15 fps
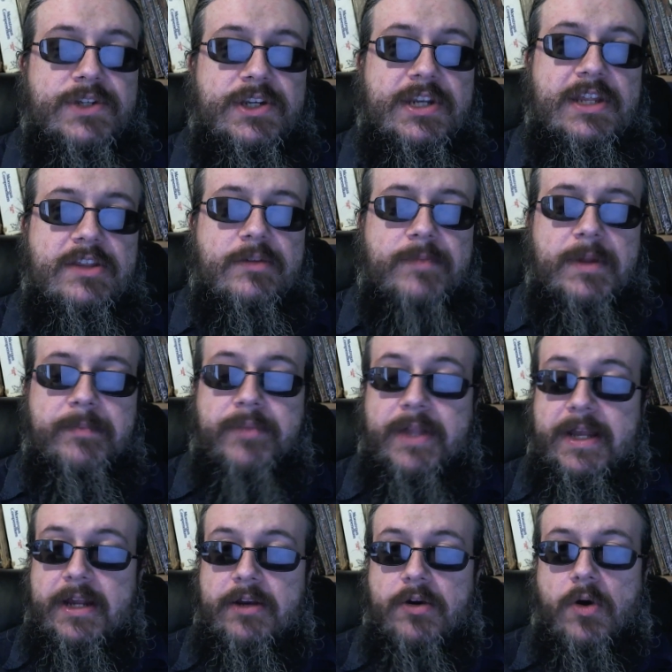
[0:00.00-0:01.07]
which can either be
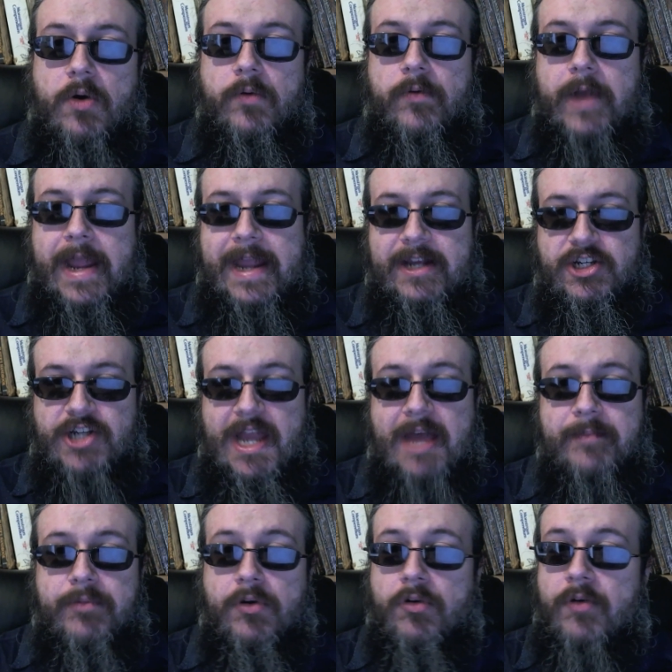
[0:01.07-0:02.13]
played over a
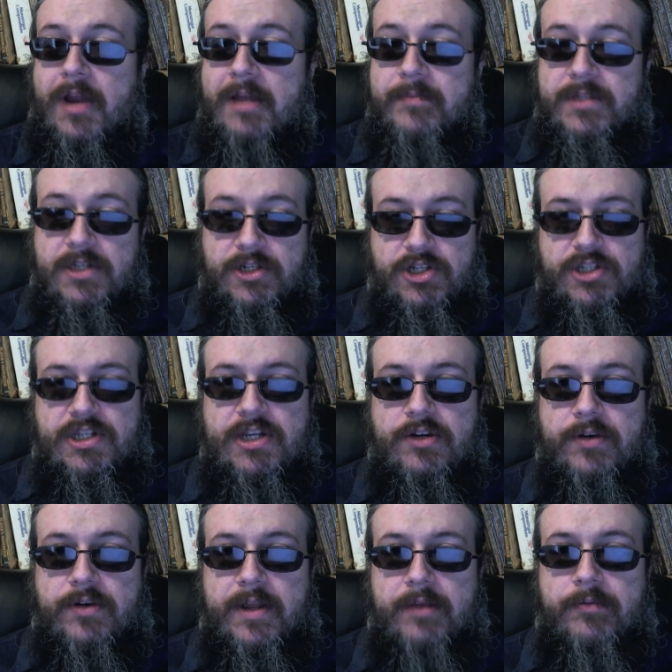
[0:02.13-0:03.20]
chat program, such as
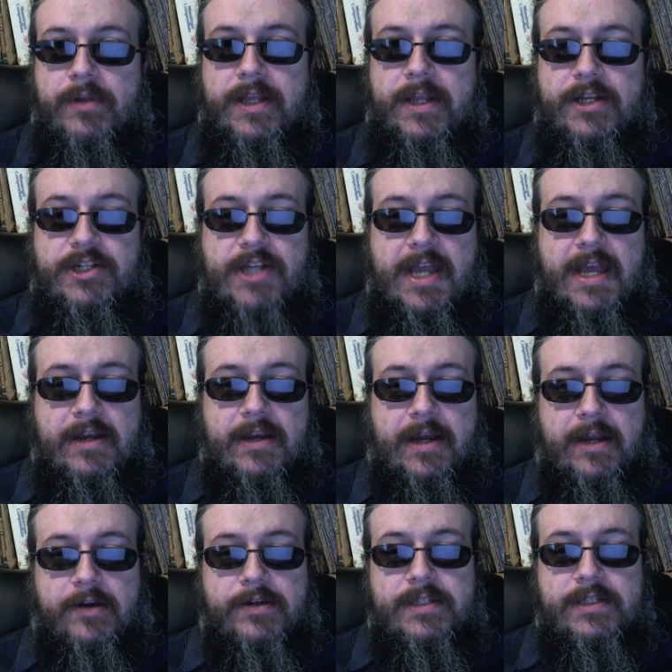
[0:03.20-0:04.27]
Internet Relay Chat,
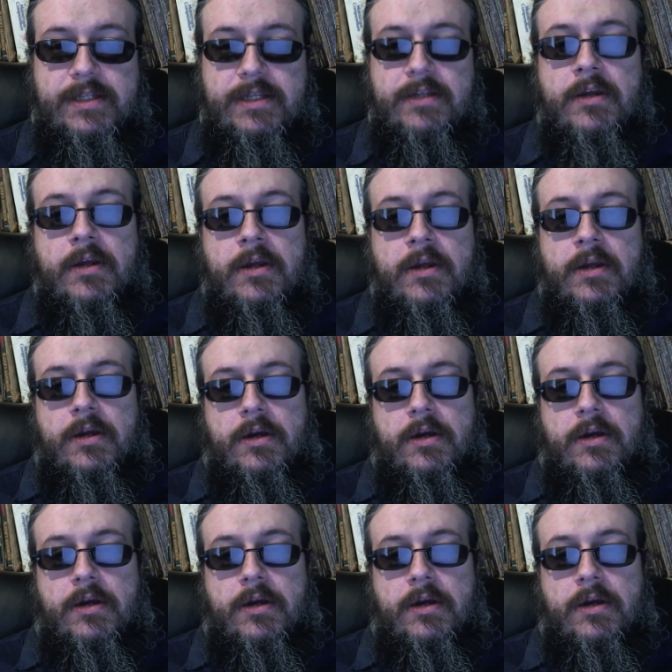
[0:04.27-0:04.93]
IRC,